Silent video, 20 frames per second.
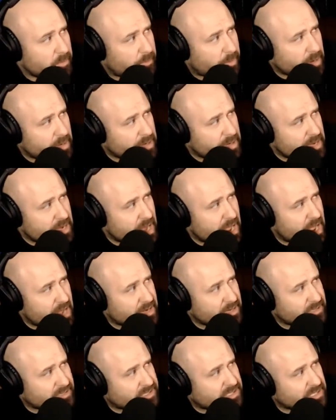but
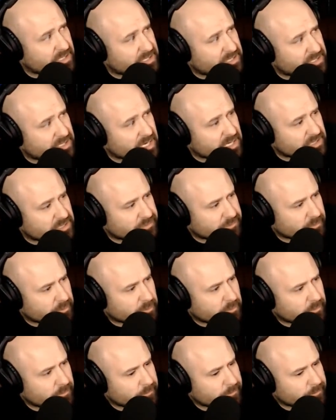not as
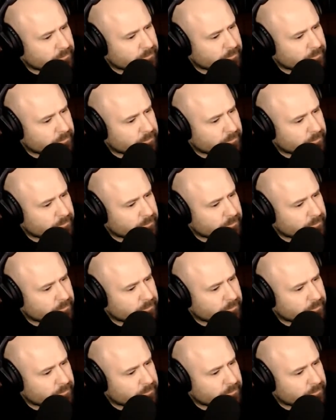successful